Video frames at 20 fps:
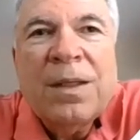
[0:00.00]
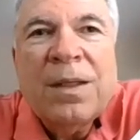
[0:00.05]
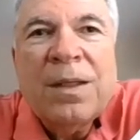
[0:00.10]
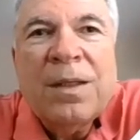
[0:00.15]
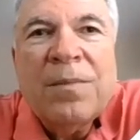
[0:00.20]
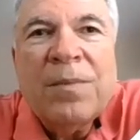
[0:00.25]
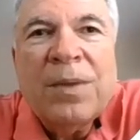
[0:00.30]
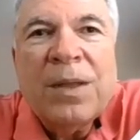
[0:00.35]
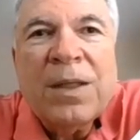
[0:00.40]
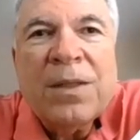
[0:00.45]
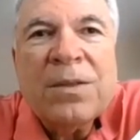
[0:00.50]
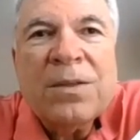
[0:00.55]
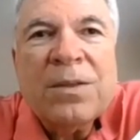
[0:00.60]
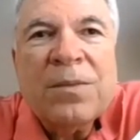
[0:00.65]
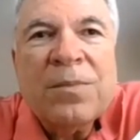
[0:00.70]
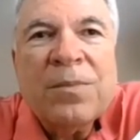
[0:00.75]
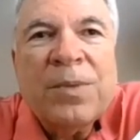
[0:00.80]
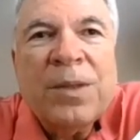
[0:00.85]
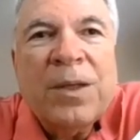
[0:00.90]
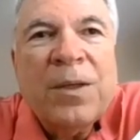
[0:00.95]
begins
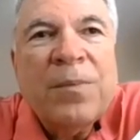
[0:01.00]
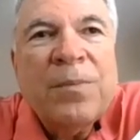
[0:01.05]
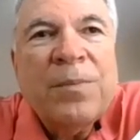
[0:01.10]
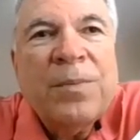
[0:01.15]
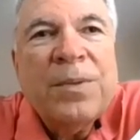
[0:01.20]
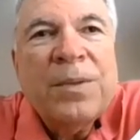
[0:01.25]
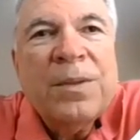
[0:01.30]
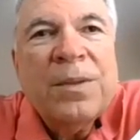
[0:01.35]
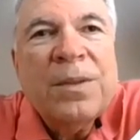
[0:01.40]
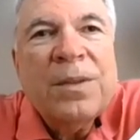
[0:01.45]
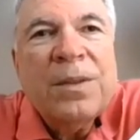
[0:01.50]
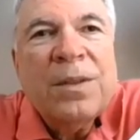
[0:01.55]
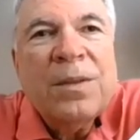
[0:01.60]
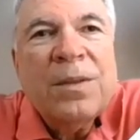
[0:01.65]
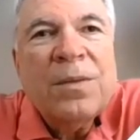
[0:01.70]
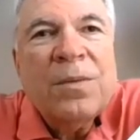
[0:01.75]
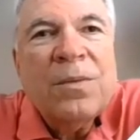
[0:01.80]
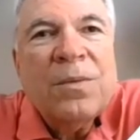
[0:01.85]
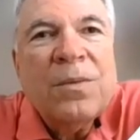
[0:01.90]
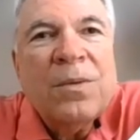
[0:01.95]
to pump,
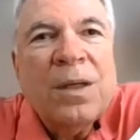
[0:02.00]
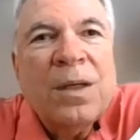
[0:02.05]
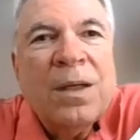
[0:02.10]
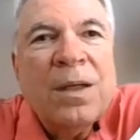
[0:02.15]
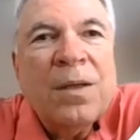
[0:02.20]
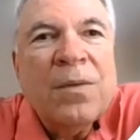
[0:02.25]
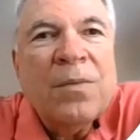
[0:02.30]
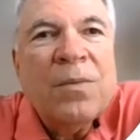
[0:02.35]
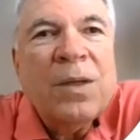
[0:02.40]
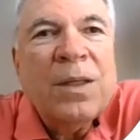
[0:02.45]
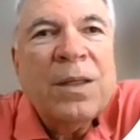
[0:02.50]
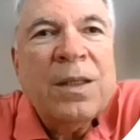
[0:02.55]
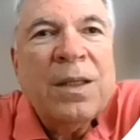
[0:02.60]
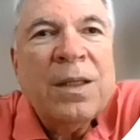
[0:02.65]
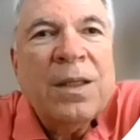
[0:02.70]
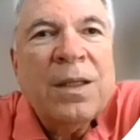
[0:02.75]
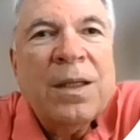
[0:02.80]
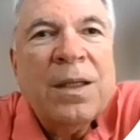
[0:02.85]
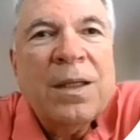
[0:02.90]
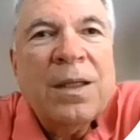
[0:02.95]
when
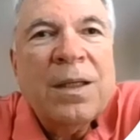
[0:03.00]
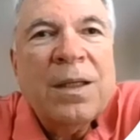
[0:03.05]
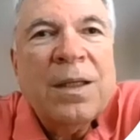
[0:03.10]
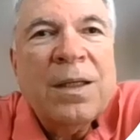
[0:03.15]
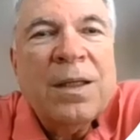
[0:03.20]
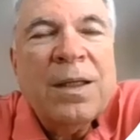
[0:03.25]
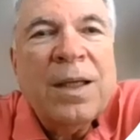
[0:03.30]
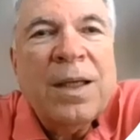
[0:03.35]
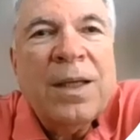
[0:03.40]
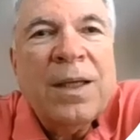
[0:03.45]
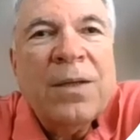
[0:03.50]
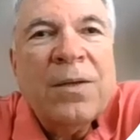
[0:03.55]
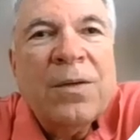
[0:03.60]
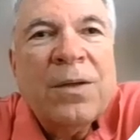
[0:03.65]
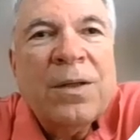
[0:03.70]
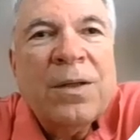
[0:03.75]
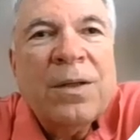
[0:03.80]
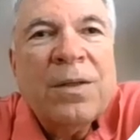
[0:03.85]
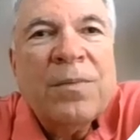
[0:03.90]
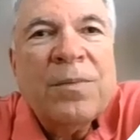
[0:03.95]
the
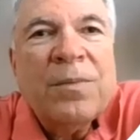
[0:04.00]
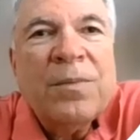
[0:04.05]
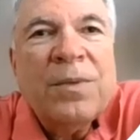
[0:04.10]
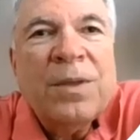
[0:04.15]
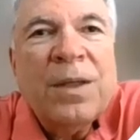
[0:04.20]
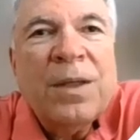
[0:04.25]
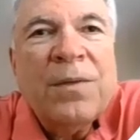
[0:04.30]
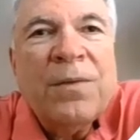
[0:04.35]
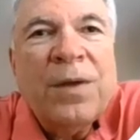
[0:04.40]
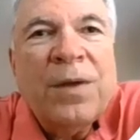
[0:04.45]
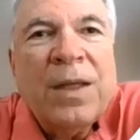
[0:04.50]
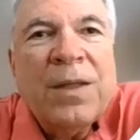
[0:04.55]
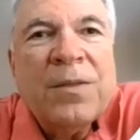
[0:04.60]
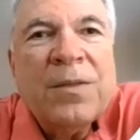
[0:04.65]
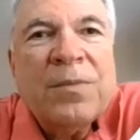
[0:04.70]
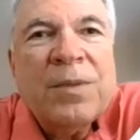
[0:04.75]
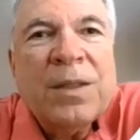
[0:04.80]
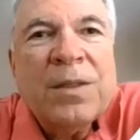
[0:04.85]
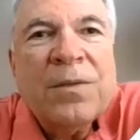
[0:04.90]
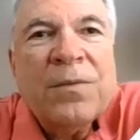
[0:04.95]
aorta and veins
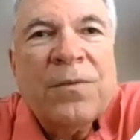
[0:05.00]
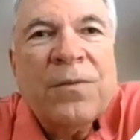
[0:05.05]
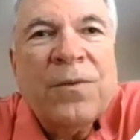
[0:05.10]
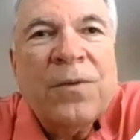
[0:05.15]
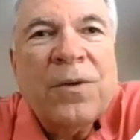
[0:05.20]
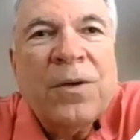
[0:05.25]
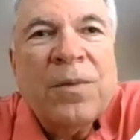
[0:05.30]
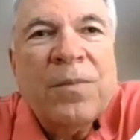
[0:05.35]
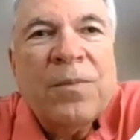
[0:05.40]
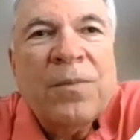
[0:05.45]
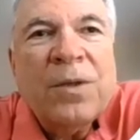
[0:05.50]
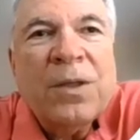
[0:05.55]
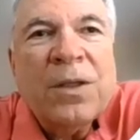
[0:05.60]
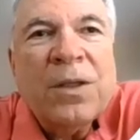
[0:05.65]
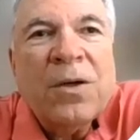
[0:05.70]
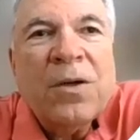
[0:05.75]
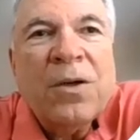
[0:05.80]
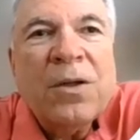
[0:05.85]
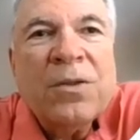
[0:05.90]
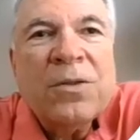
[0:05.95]
begin to form, when the
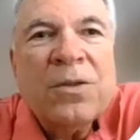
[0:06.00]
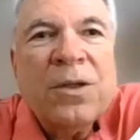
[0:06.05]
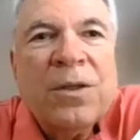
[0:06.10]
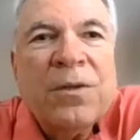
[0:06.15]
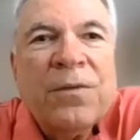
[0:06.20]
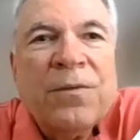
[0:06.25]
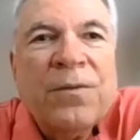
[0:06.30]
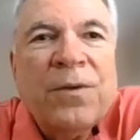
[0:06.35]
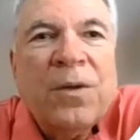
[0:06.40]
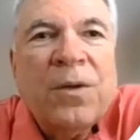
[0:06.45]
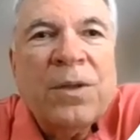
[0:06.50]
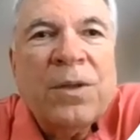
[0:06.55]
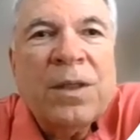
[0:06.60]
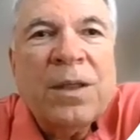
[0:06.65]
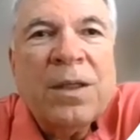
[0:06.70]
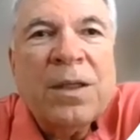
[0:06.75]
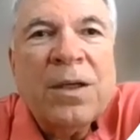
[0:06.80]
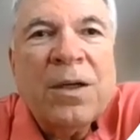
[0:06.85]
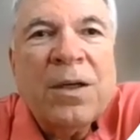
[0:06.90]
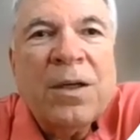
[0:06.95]
heart starts folding,
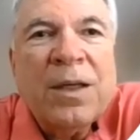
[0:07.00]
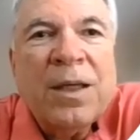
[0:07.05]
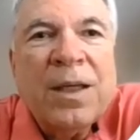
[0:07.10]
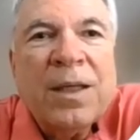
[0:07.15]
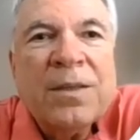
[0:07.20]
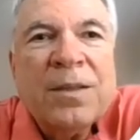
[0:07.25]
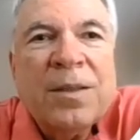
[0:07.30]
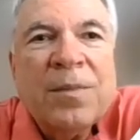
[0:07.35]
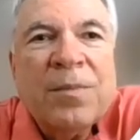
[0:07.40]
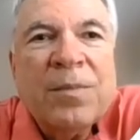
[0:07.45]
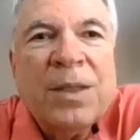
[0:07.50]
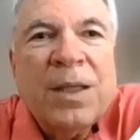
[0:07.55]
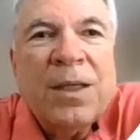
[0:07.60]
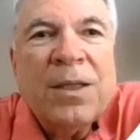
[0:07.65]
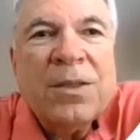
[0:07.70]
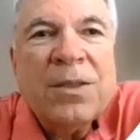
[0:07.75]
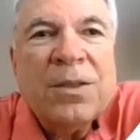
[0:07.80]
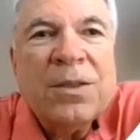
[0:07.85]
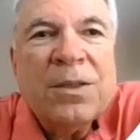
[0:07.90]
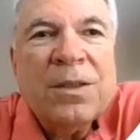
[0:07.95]
and cardiac
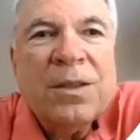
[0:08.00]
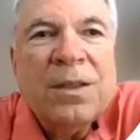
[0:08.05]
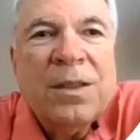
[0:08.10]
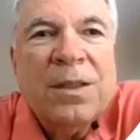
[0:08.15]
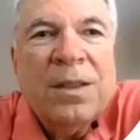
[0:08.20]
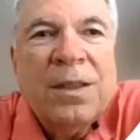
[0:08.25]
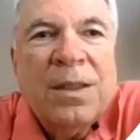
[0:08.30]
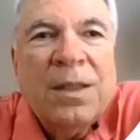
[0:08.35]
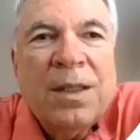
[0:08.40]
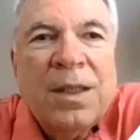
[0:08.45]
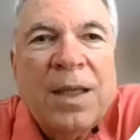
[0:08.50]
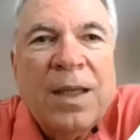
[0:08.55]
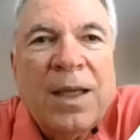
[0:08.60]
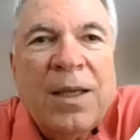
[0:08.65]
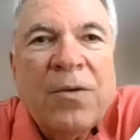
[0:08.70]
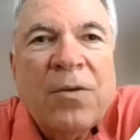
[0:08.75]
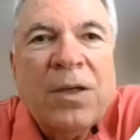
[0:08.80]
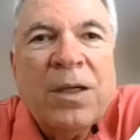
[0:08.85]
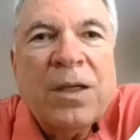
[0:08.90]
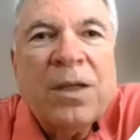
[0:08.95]
septation.
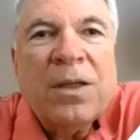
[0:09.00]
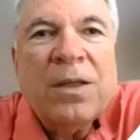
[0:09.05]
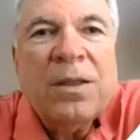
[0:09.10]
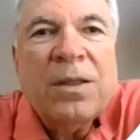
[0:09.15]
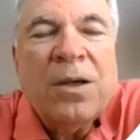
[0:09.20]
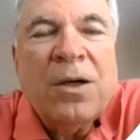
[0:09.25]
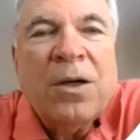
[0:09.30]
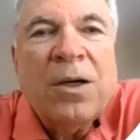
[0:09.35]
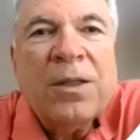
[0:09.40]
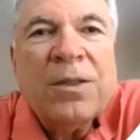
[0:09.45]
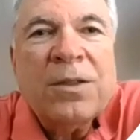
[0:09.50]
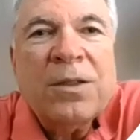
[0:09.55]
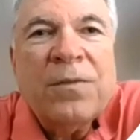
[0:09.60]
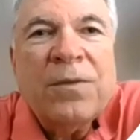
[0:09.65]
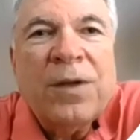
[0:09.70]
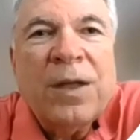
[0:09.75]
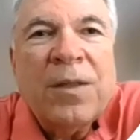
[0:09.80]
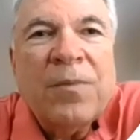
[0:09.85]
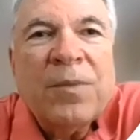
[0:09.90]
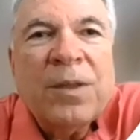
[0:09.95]
Aortic arch
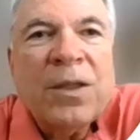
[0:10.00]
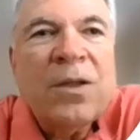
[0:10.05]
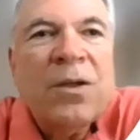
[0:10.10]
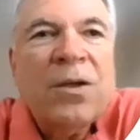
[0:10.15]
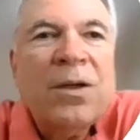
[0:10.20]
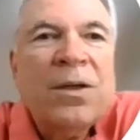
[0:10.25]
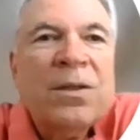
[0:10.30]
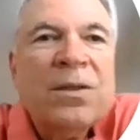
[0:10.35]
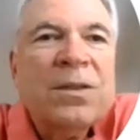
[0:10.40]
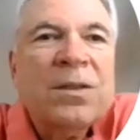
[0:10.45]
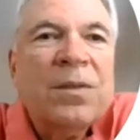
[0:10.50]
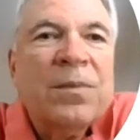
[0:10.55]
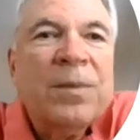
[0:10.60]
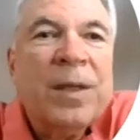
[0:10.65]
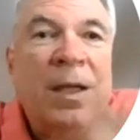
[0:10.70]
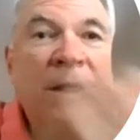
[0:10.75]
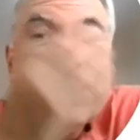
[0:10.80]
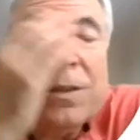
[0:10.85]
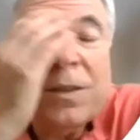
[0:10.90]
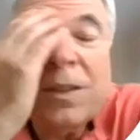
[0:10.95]
development occurs
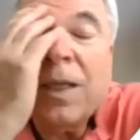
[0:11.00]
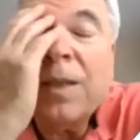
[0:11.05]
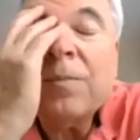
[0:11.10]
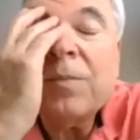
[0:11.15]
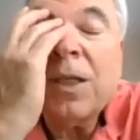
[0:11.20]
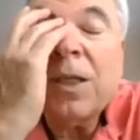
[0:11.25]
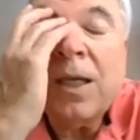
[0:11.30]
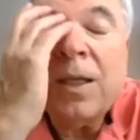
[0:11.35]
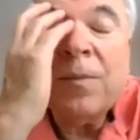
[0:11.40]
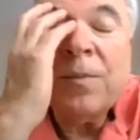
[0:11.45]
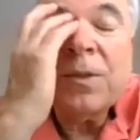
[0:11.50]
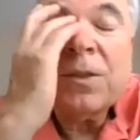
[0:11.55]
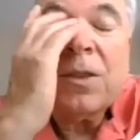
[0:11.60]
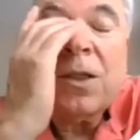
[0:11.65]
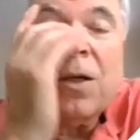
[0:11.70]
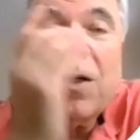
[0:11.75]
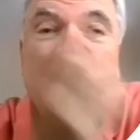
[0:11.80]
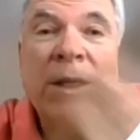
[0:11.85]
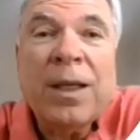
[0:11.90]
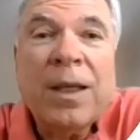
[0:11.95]
around the same time as
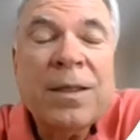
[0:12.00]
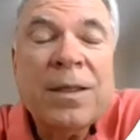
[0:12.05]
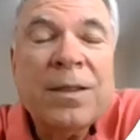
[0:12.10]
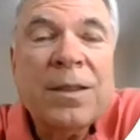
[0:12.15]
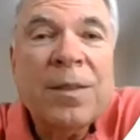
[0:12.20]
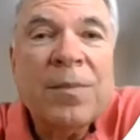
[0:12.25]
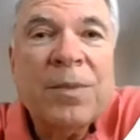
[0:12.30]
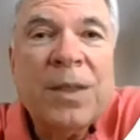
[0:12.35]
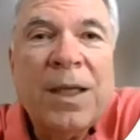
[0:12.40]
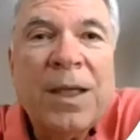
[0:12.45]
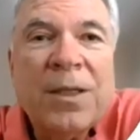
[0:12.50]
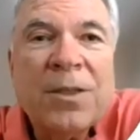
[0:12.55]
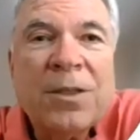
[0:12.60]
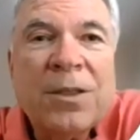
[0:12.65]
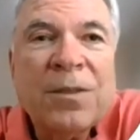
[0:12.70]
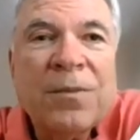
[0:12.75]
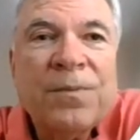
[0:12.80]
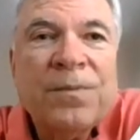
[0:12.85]
cardiac septation.